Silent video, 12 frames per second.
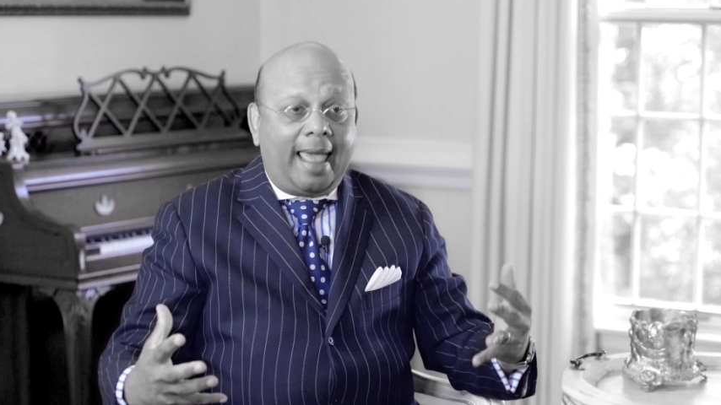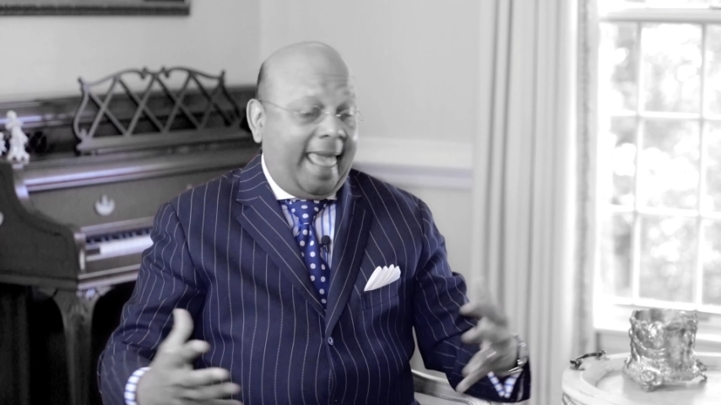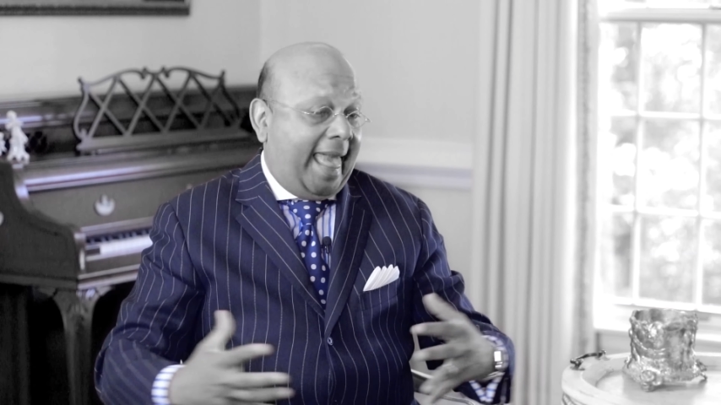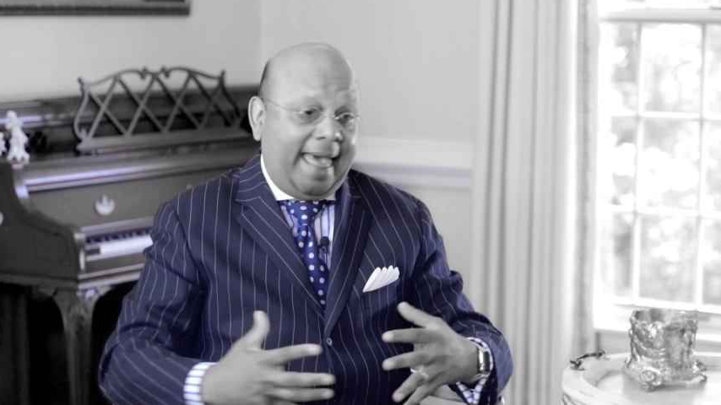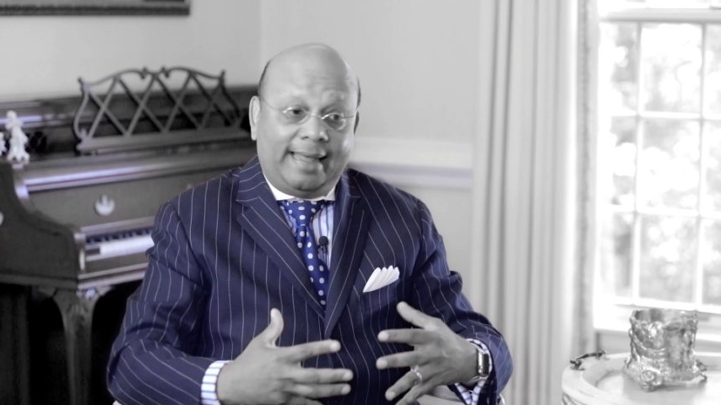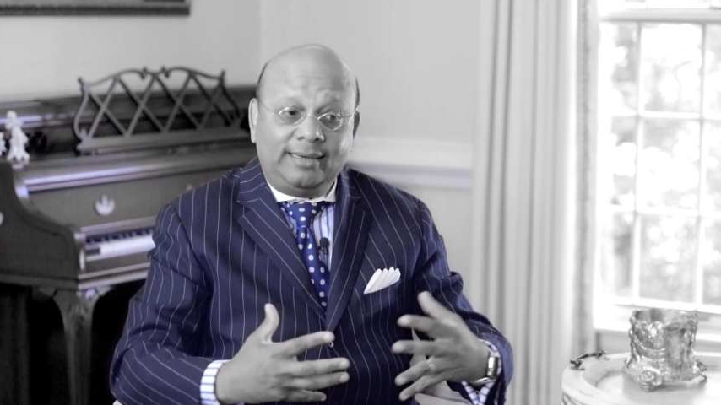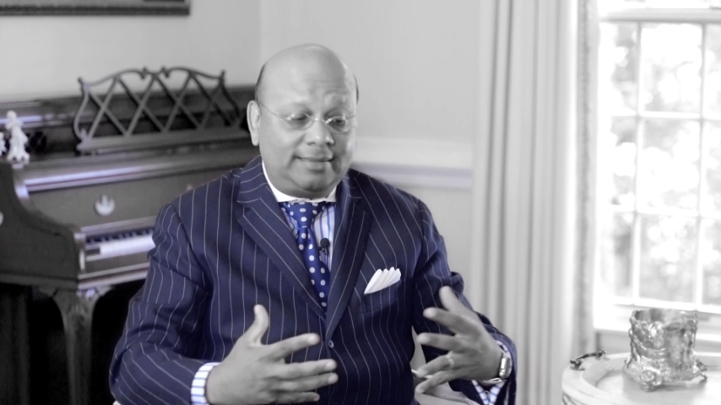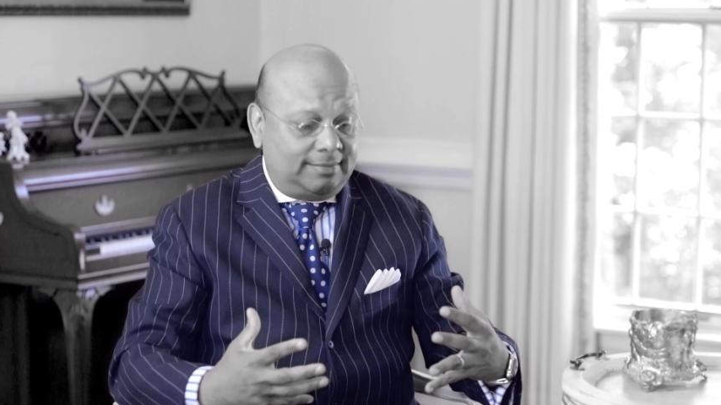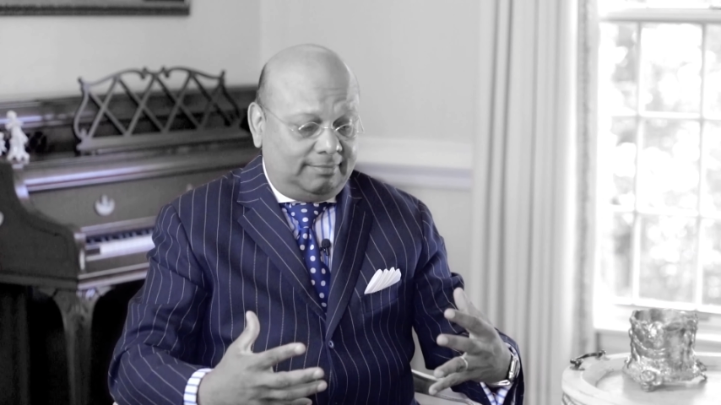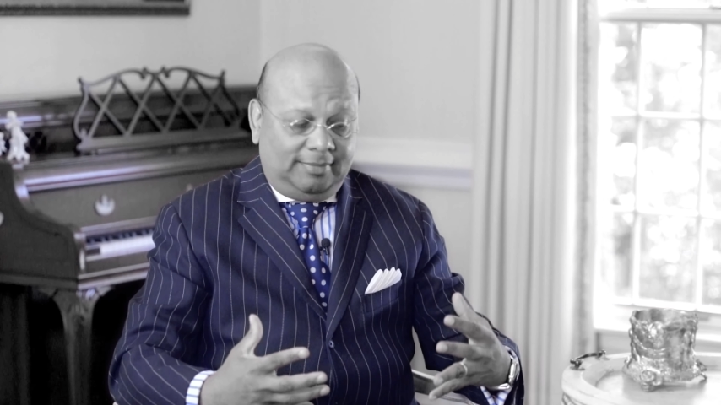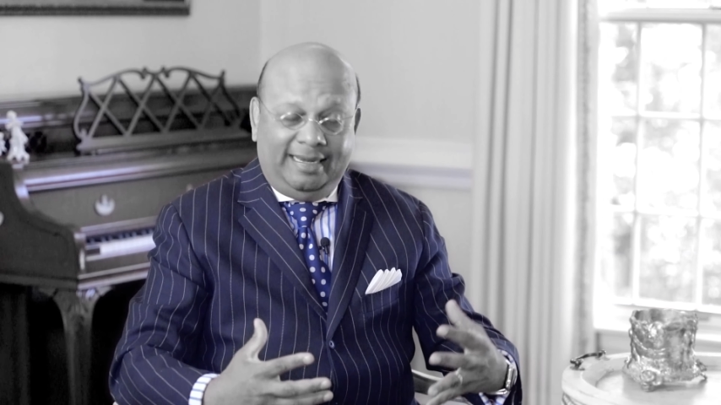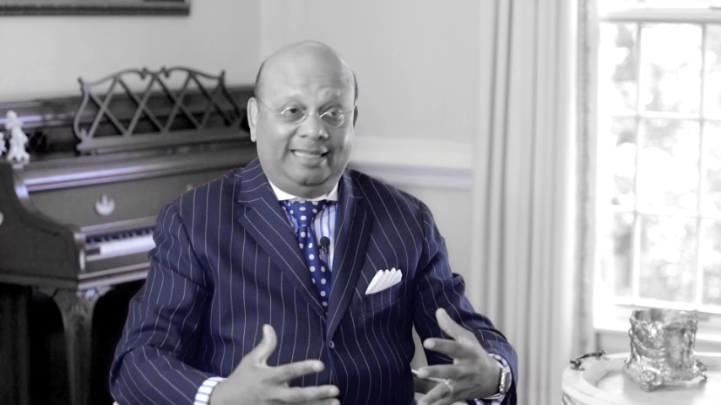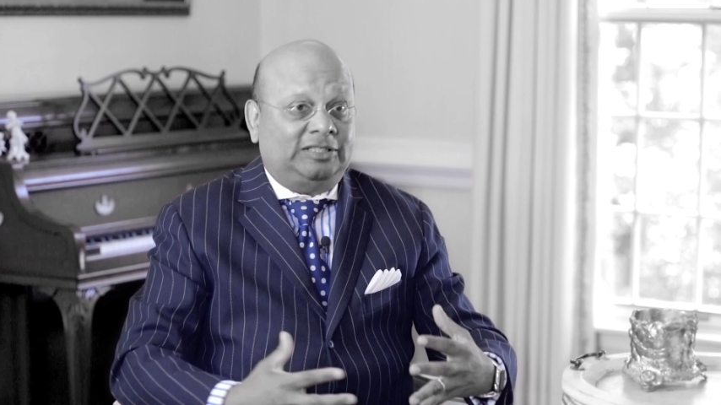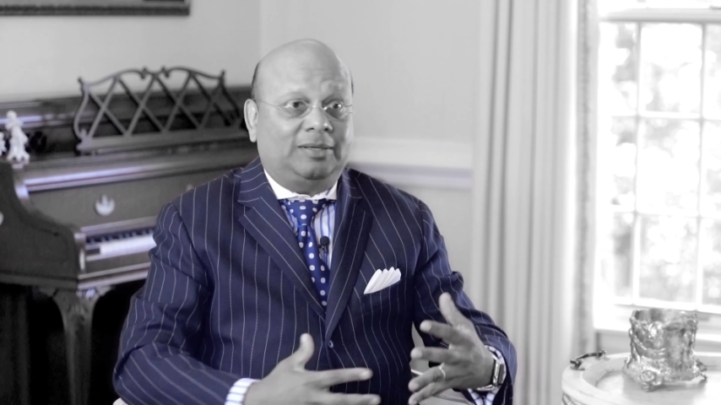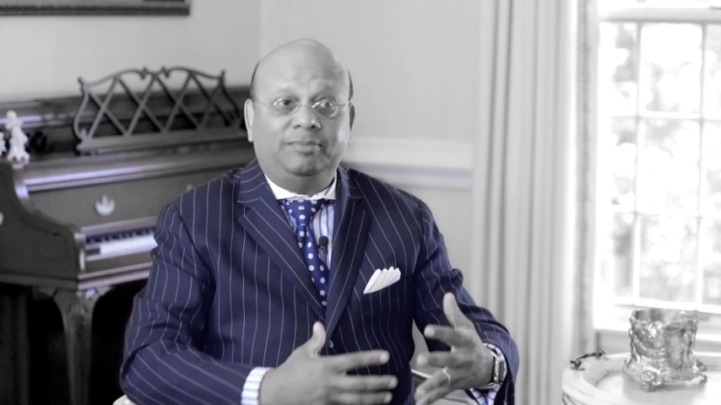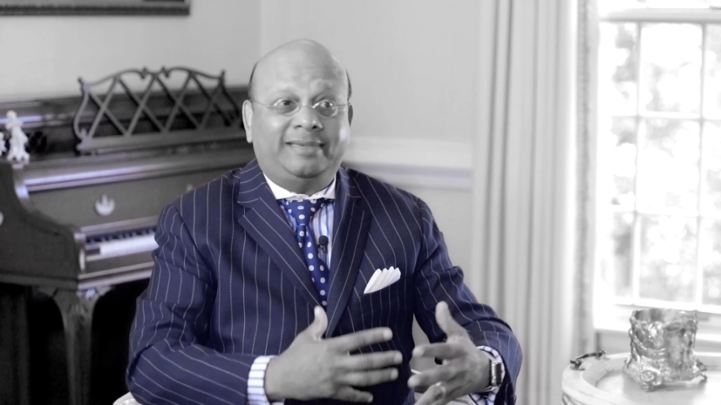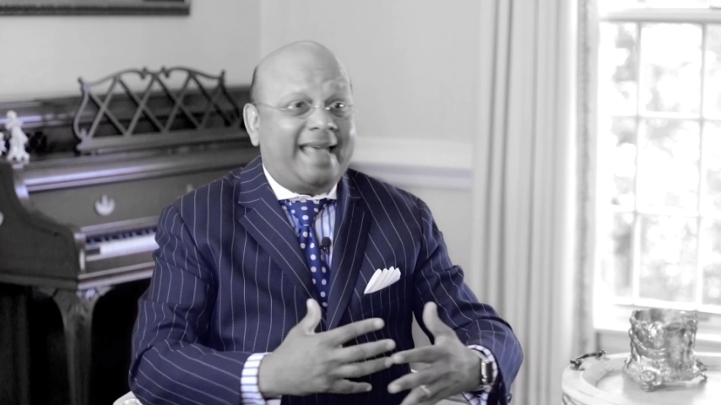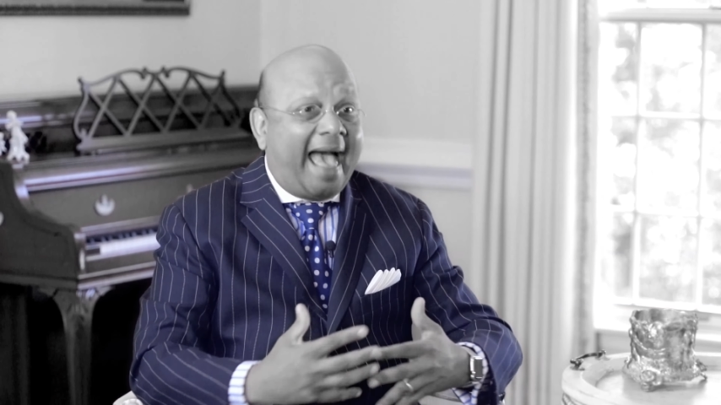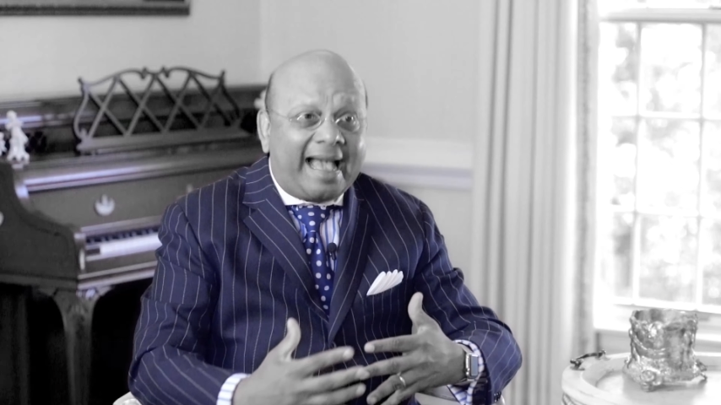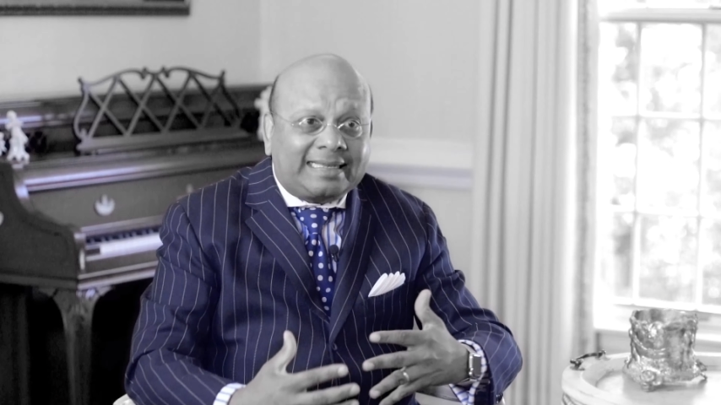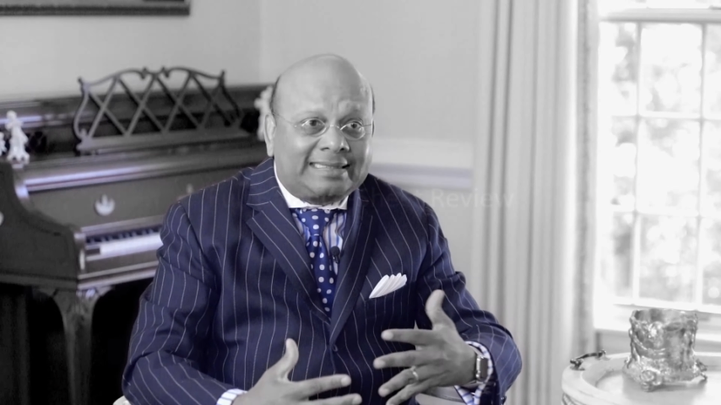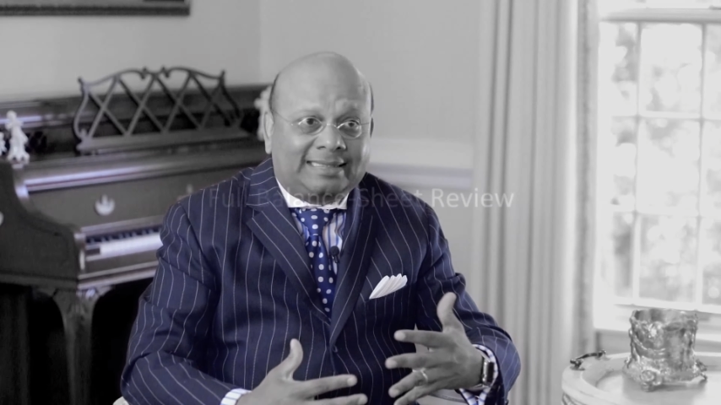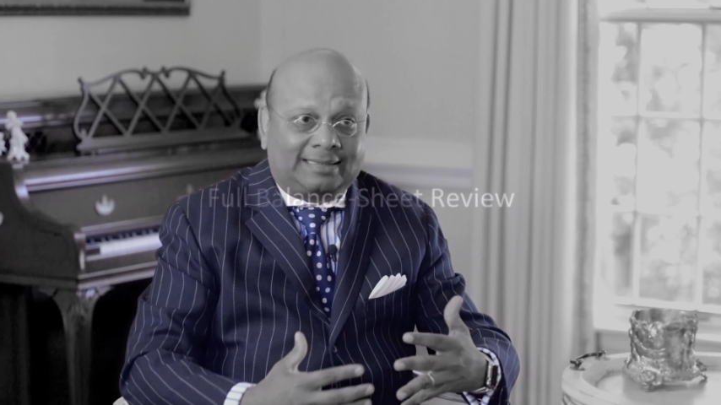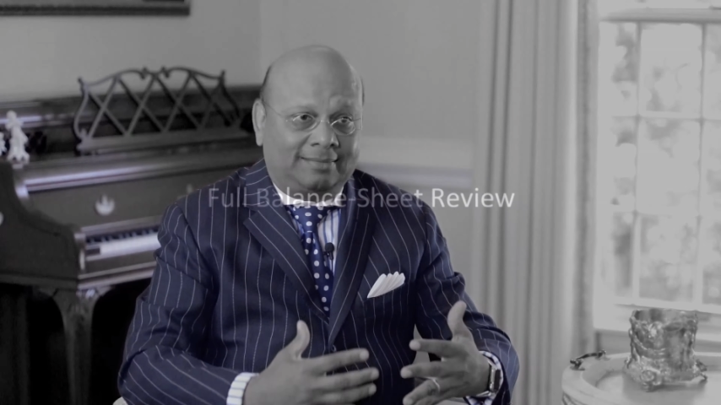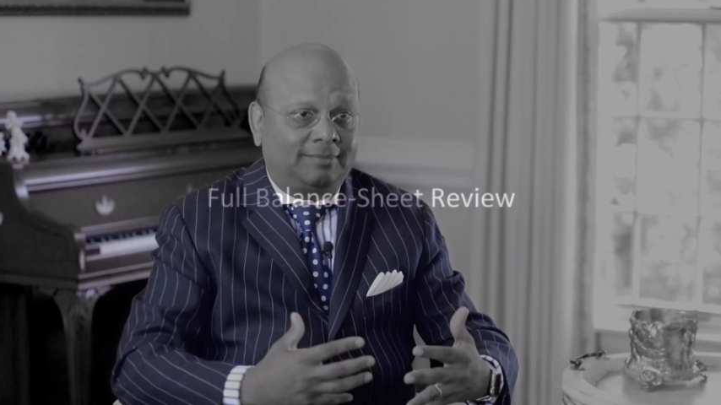and needs some tax